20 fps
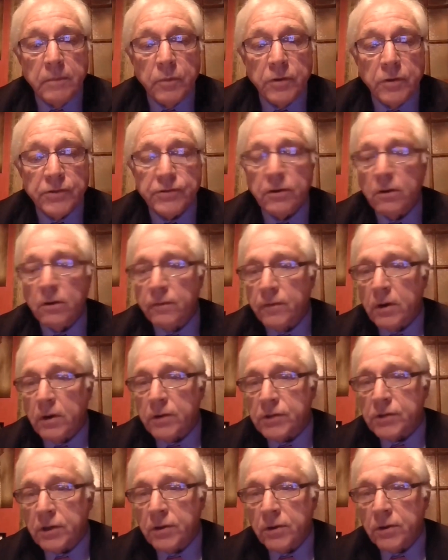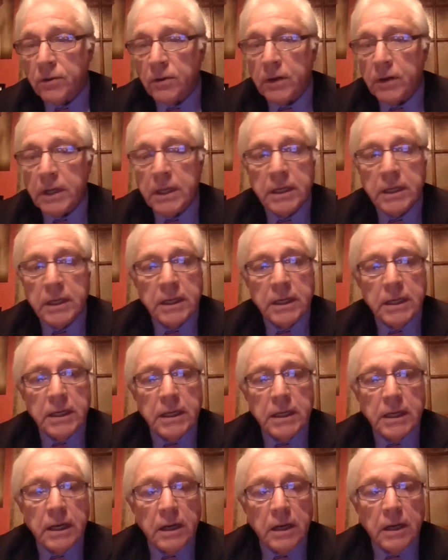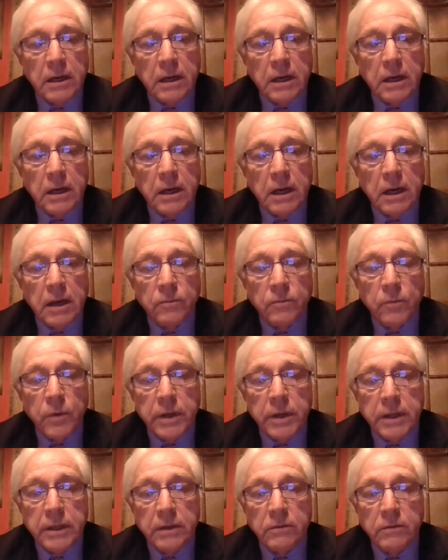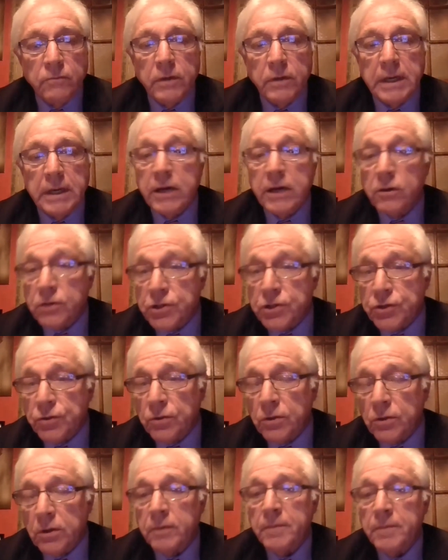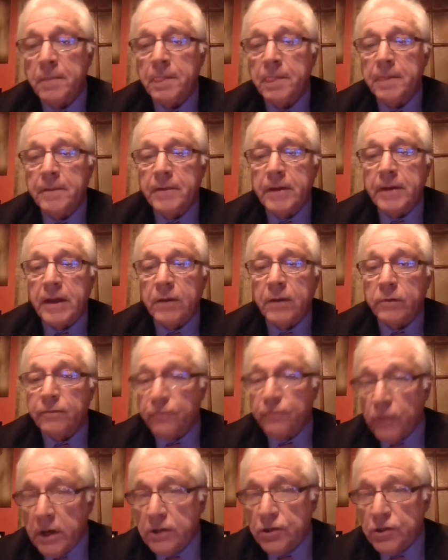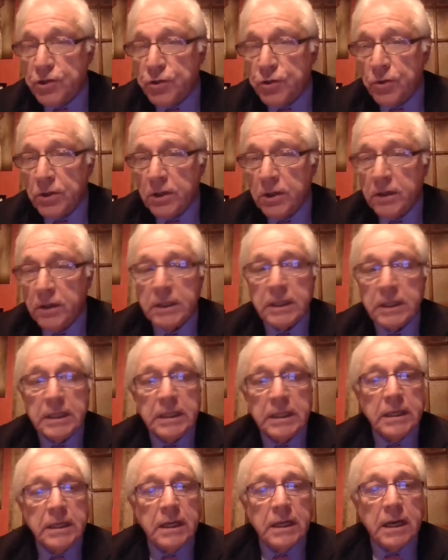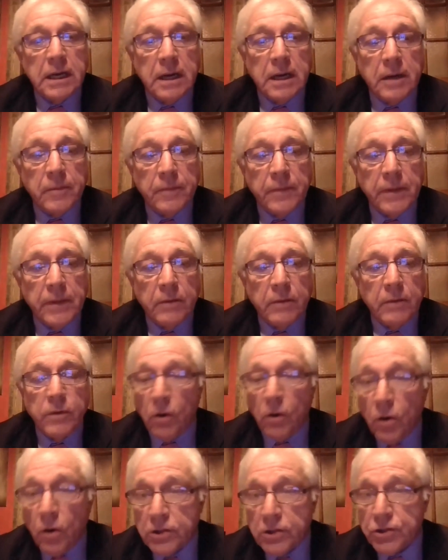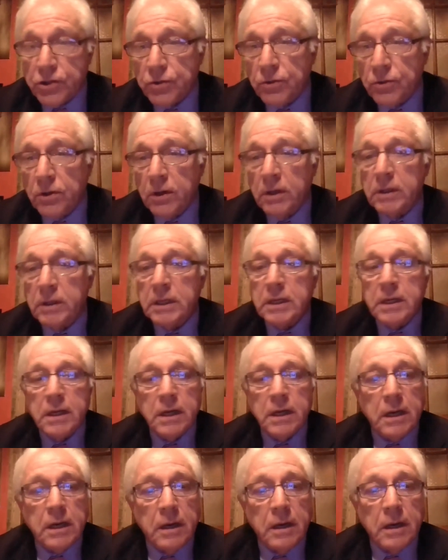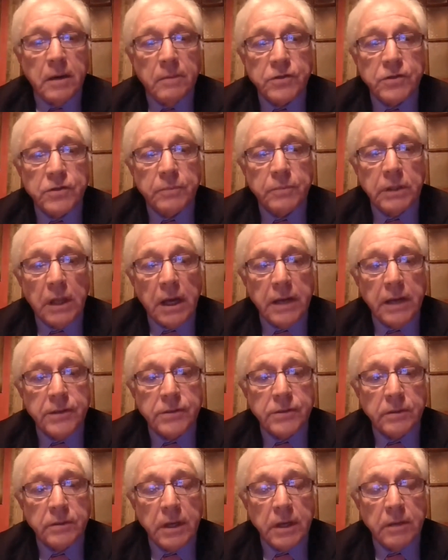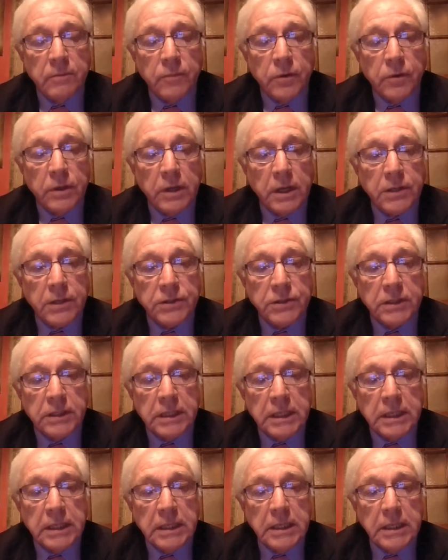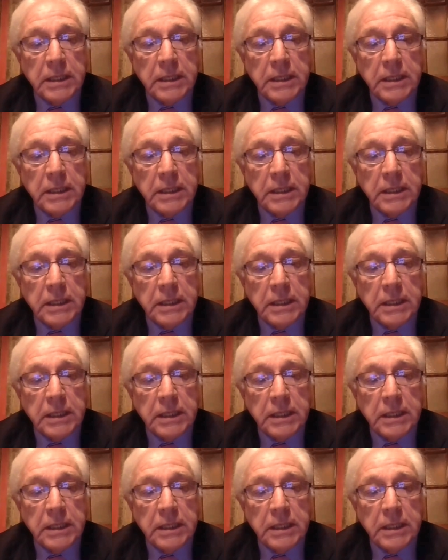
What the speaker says: preserve our security, and we nearshore and we friendshore, and we onshore supplies and production